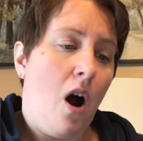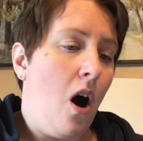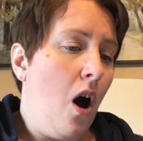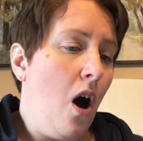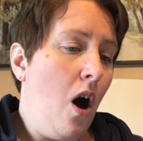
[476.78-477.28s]

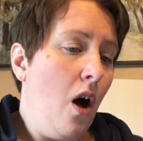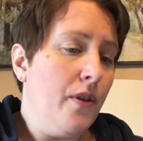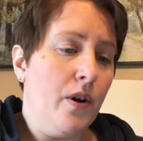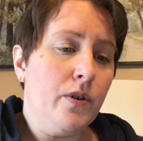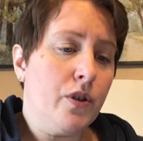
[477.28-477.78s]
All
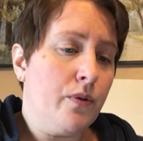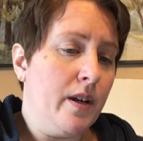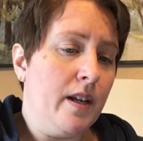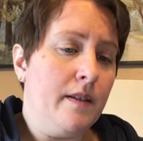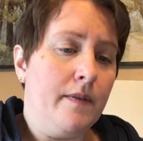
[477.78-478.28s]
those
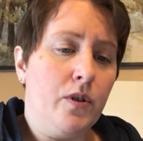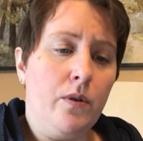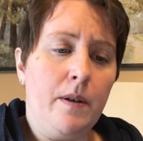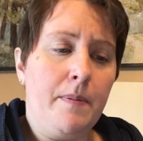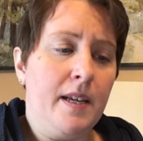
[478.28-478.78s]
trillions of
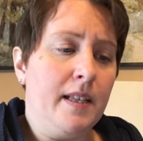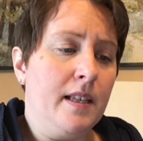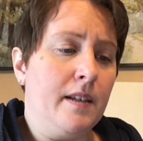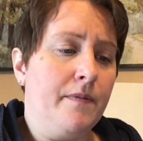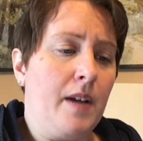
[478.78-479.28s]
chewing
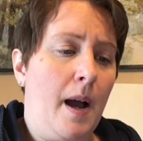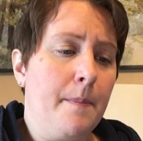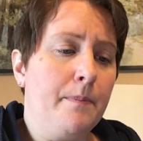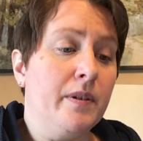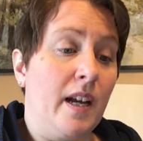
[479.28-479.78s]
pieces of
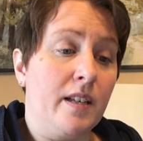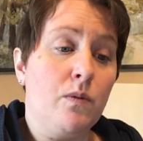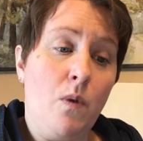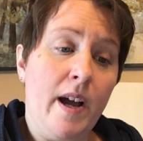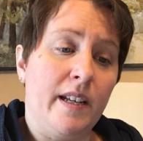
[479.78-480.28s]
gum plus
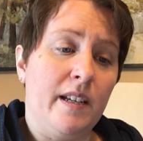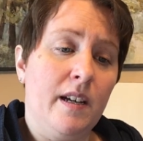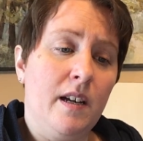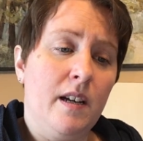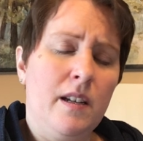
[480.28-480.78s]
one.
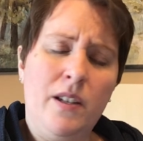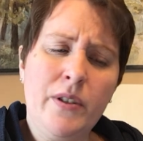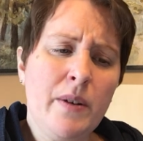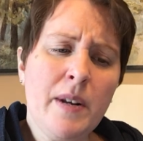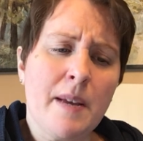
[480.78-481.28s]
Do you
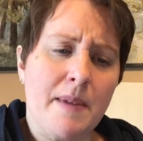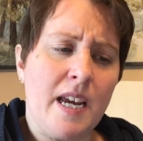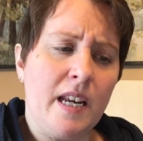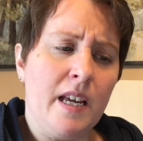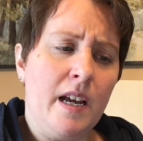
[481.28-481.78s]
see what I
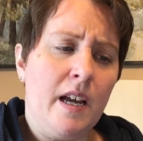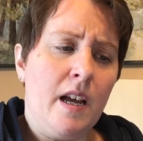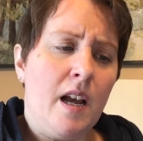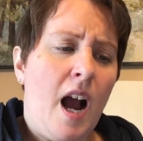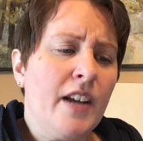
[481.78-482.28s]
mean?
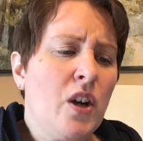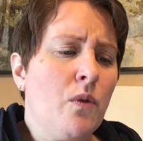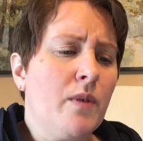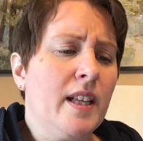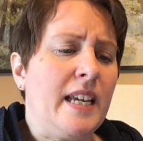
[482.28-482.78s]
I
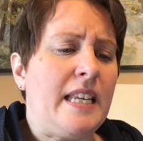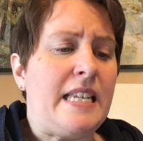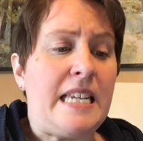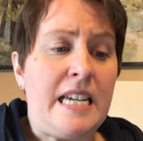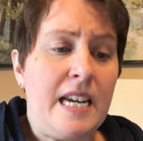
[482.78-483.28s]
don't really
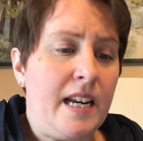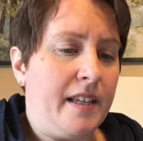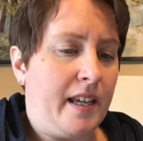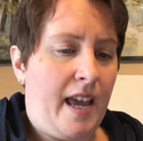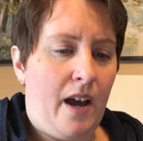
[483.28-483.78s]

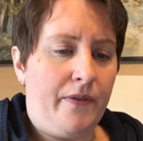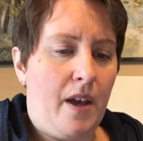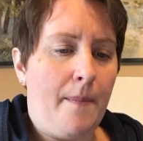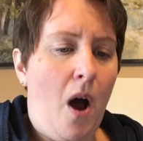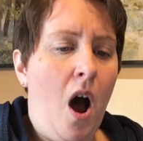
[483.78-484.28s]
need to count
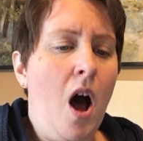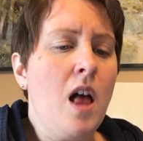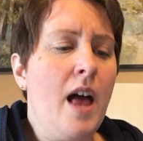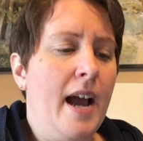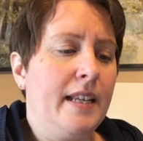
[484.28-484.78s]
them.
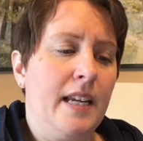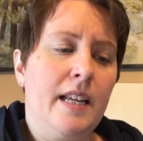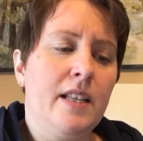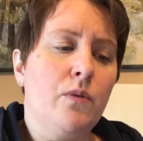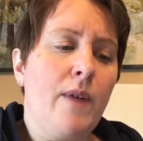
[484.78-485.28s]
All I
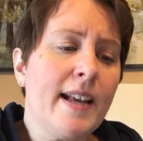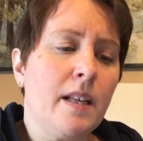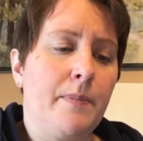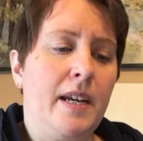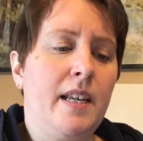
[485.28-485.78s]
need is a
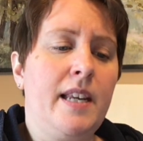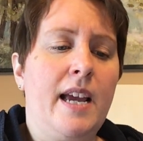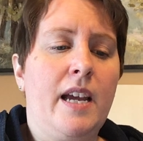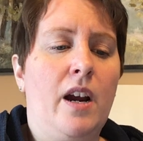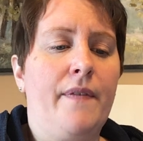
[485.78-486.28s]
recipe to
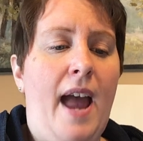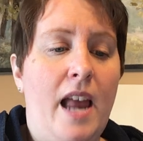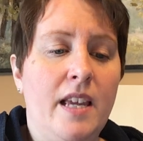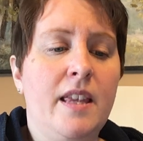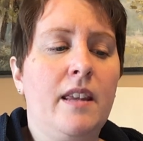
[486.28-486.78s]
take care of
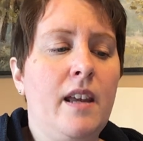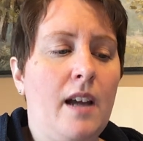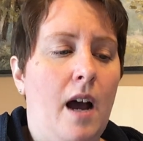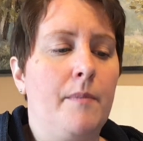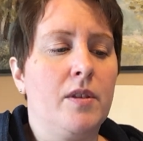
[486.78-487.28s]
anything that
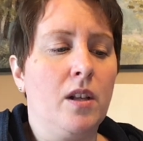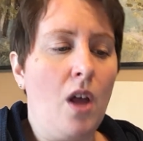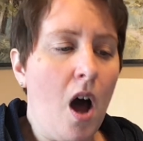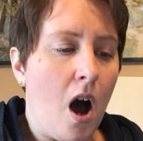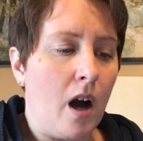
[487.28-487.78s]
comes
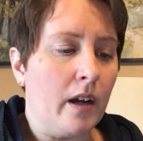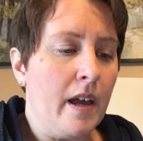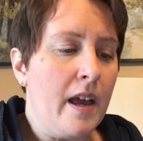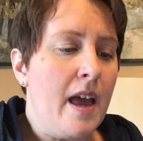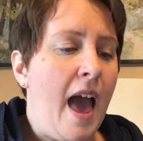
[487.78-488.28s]
along
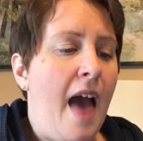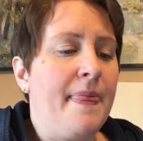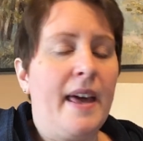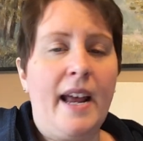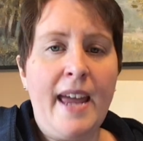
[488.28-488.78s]

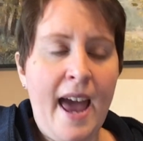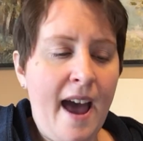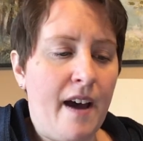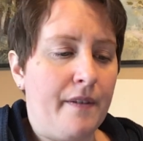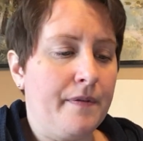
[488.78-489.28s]
and that I
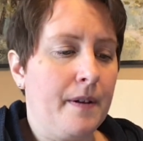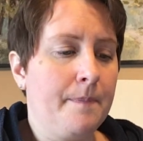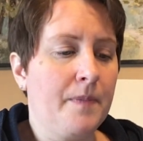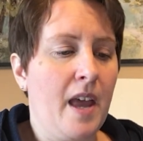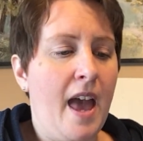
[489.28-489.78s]
have.
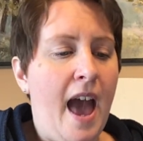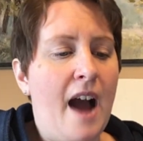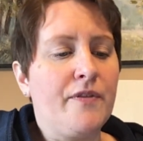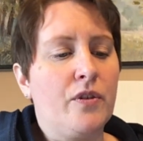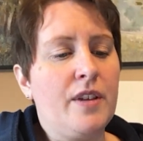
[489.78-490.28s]

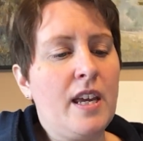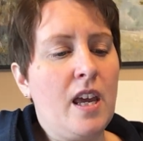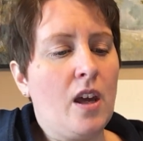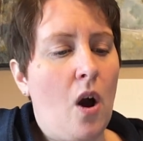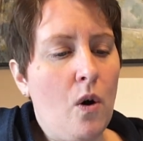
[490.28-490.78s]
After
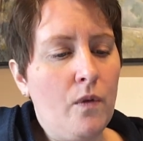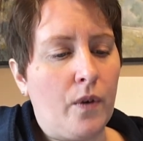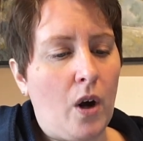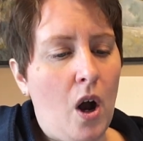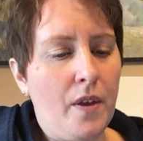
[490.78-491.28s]
thinking
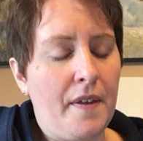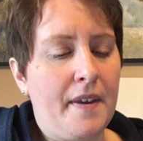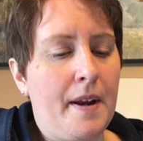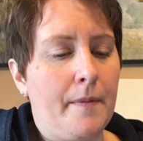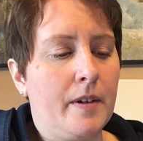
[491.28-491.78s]
over all that
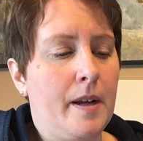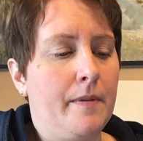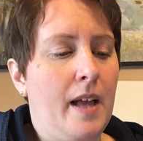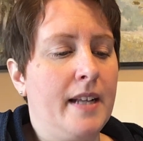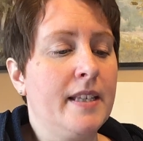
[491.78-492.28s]
the number
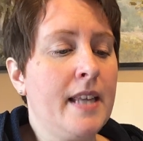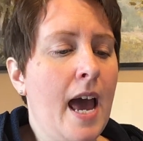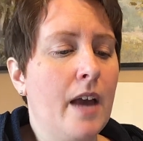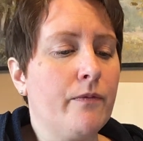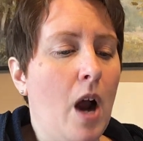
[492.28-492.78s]
devil had
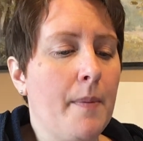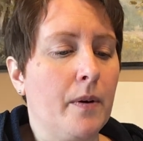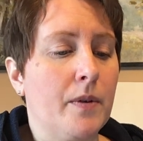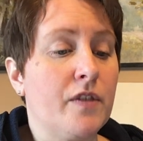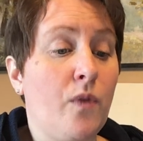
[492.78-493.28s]
said,
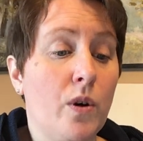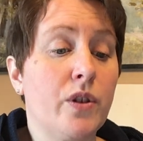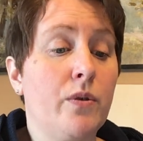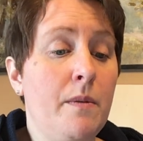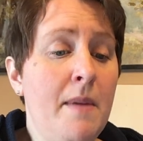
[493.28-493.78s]
Robert was
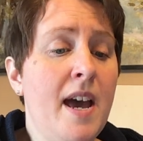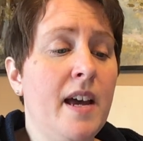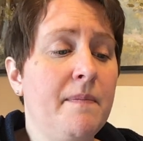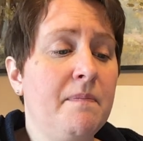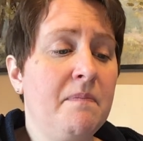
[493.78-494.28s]
forced to
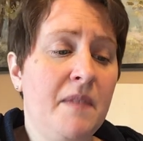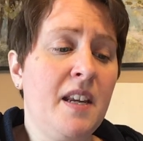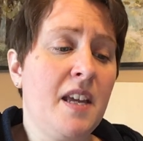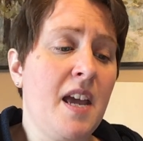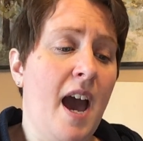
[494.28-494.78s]
admit
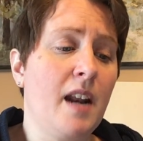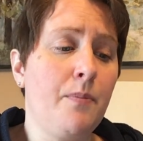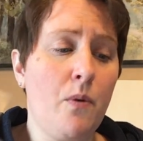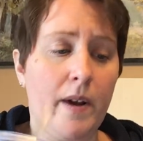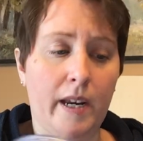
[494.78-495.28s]
that he had a
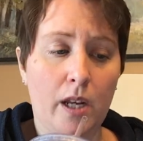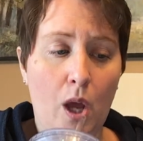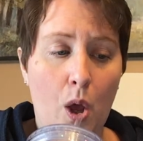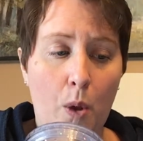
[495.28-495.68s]
point.